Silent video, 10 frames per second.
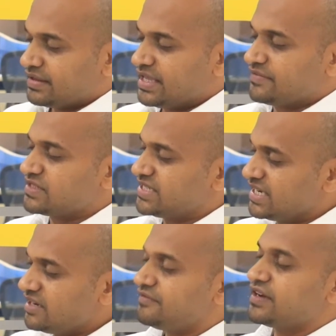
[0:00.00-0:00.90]
have
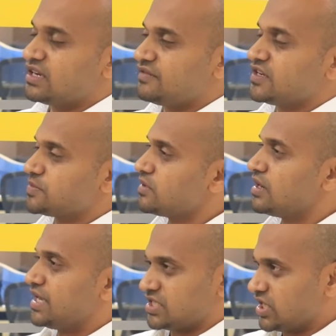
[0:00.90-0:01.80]
significant investment
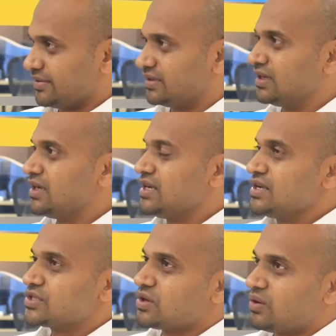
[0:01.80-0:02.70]
in SQL.
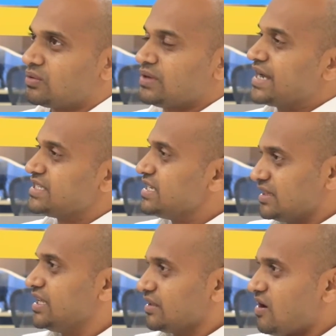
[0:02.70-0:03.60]
So I see
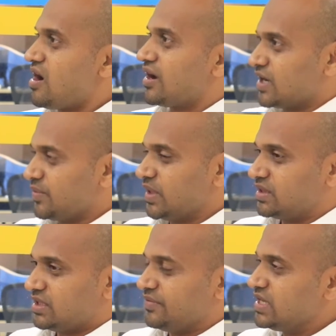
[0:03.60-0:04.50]
nothing wrong
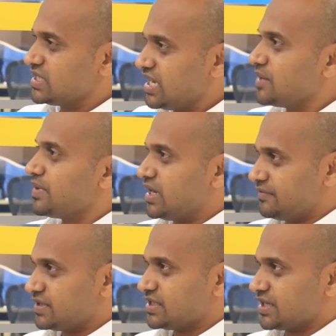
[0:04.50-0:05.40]
with we setting up an
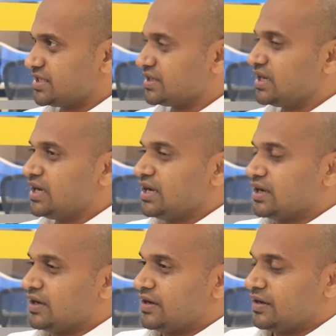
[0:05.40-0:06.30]
infrastructure
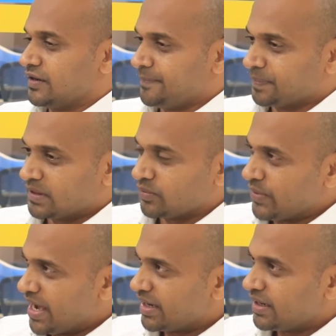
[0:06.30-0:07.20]

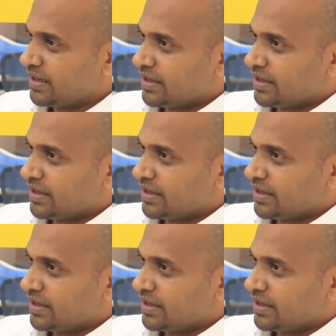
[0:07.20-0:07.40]
where